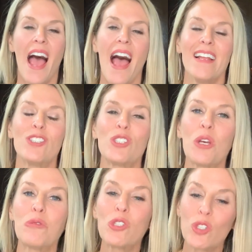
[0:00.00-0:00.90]
And
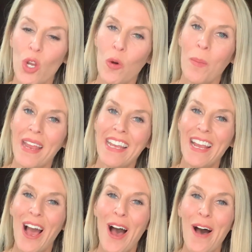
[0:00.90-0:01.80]
so
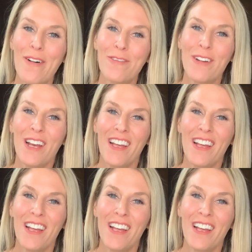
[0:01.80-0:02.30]
many of